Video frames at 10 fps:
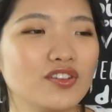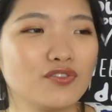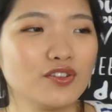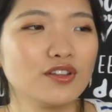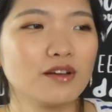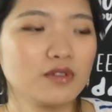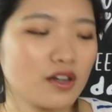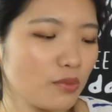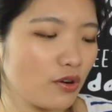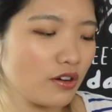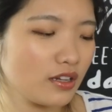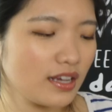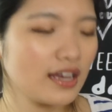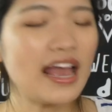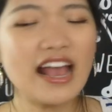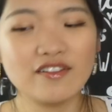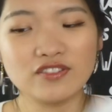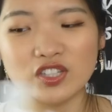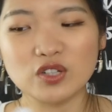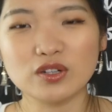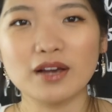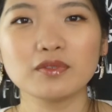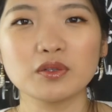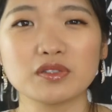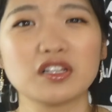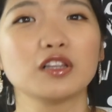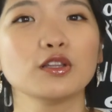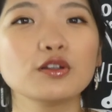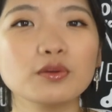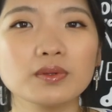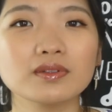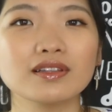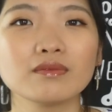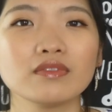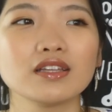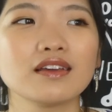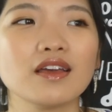The few times that I bought, every single time there was a little bit of something.